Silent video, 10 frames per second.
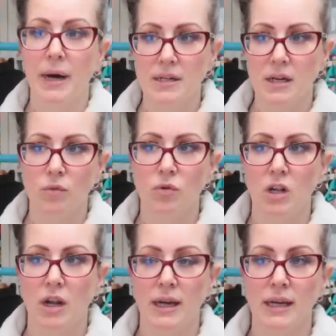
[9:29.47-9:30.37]
but I
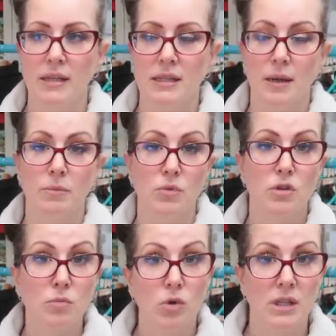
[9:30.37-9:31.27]
would like some
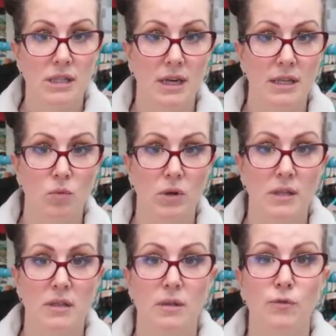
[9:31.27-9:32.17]
smaller sized
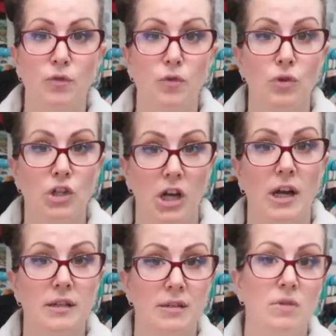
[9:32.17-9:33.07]
ones for
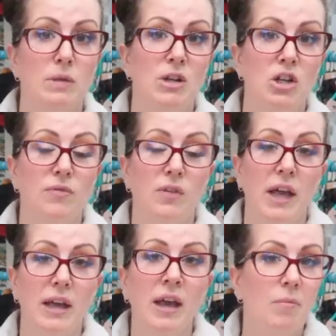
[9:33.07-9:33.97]
shirts, and especially for
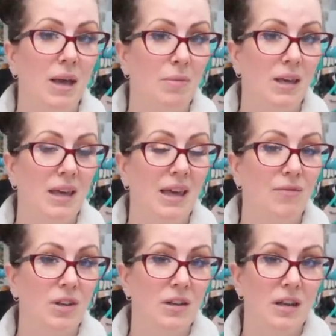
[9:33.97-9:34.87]
like maybe
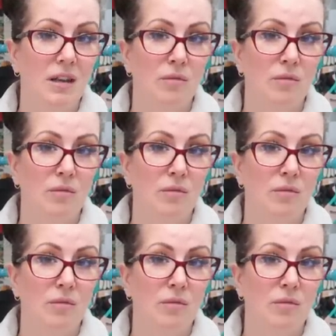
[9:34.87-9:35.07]
even